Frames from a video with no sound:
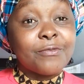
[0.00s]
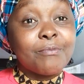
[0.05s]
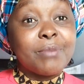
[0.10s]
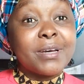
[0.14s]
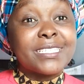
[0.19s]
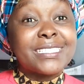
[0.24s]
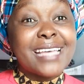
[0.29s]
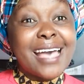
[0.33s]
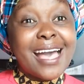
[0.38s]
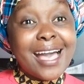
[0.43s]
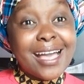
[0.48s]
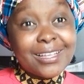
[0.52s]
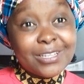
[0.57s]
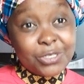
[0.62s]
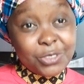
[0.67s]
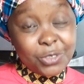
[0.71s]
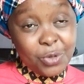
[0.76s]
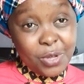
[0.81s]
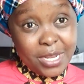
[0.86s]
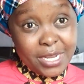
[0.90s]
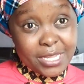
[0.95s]
but
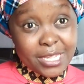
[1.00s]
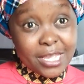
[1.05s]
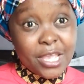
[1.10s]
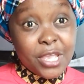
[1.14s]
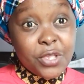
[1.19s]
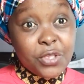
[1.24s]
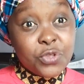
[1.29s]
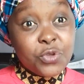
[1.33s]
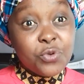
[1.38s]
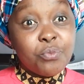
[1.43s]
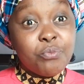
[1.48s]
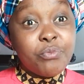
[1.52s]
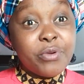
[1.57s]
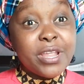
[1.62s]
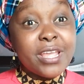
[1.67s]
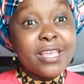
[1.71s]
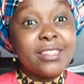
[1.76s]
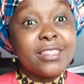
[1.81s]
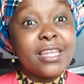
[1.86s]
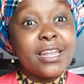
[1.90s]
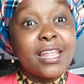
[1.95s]
actually you
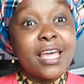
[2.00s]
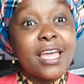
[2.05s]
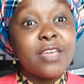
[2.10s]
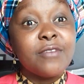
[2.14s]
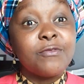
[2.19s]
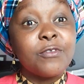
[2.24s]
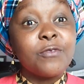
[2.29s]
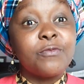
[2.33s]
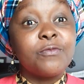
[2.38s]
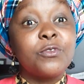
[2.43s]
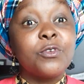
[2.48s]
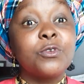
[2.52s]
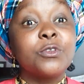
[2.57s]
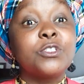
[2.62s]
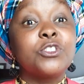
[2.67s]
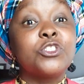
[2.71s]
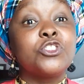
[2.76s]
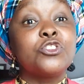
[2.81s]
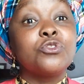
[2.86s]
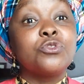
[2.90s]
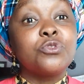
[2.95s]
bring the life of those
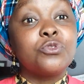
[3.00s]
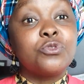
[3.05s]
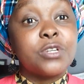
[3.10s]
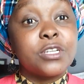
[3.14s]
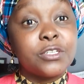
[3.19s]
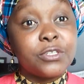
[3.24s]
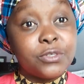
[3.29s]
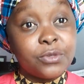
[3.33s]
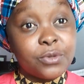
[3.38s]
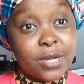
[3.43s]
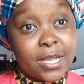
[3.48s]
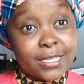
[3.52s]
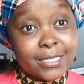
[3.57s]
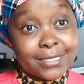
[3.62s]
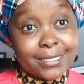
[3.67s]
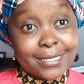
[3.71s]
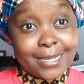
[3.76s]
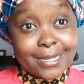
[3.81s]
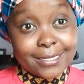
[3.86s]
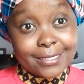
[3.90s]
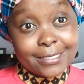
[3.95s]
children to a
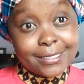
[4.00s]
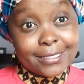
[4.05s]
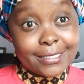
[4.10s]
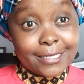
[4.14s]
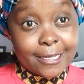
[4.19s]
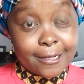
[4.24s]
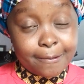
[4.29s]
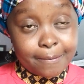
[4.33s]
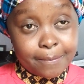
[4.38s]
standstill.